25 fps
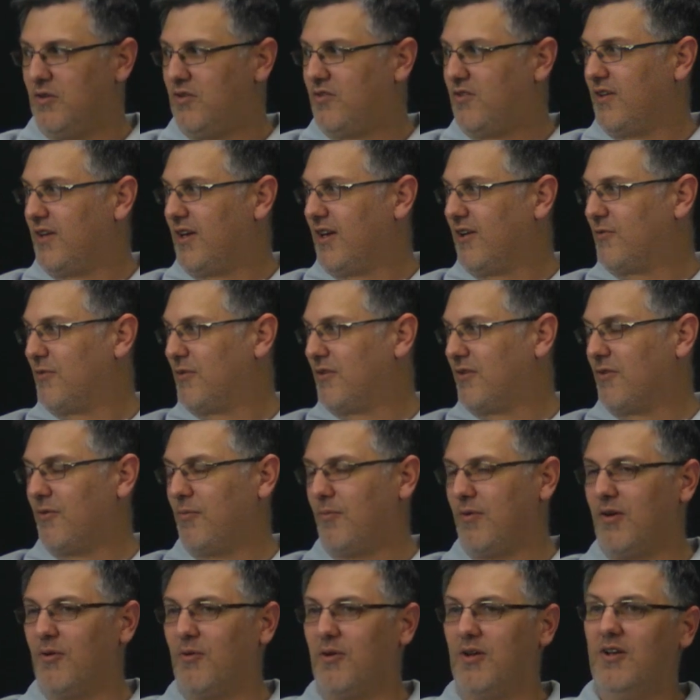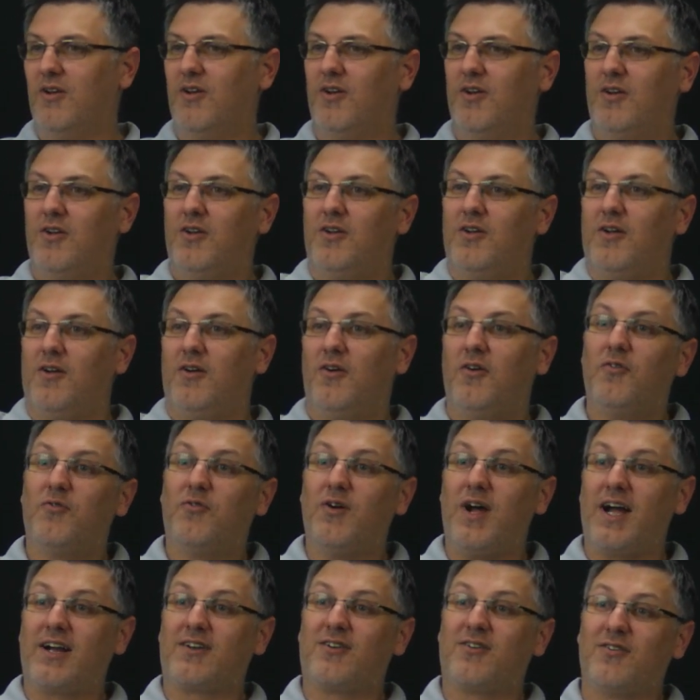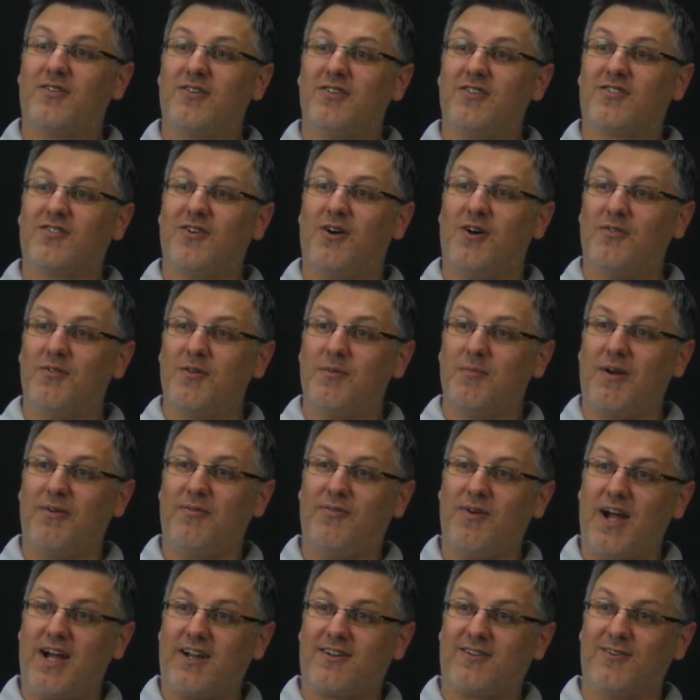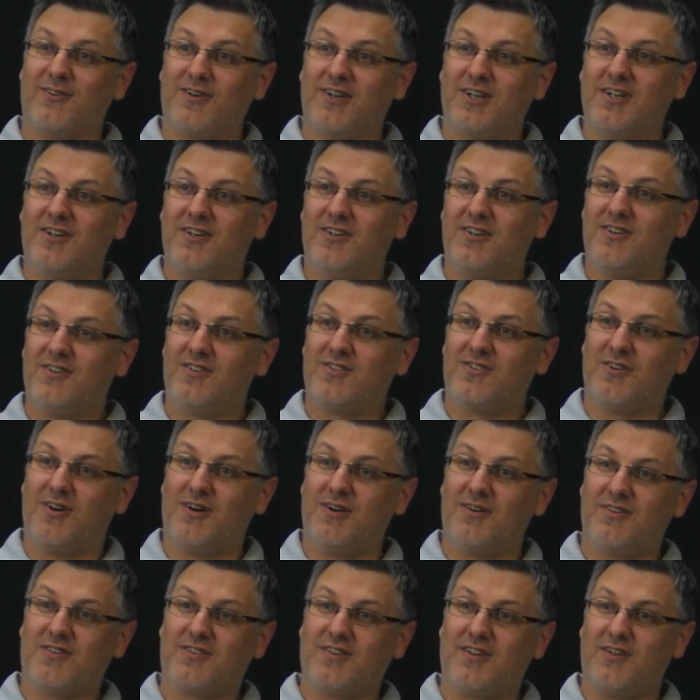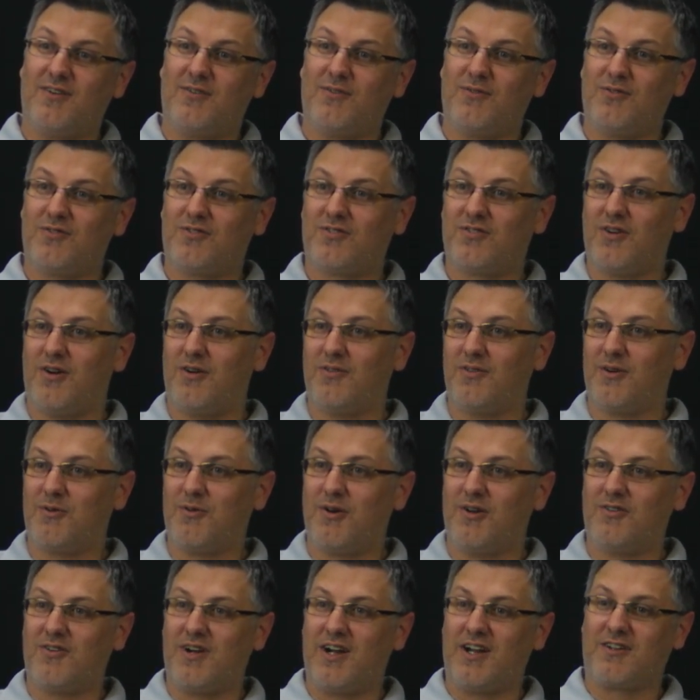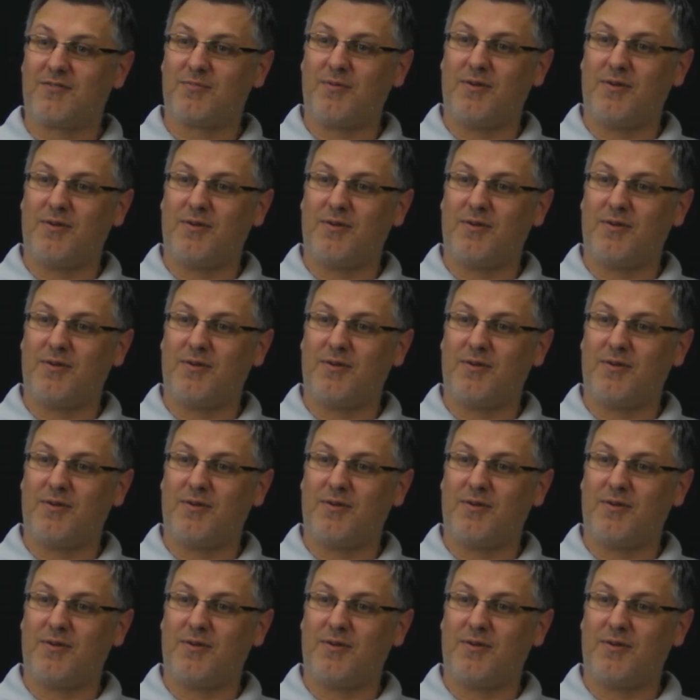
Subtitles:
Guess what they're going to be doing? Solving by factoring. Solving quadratics by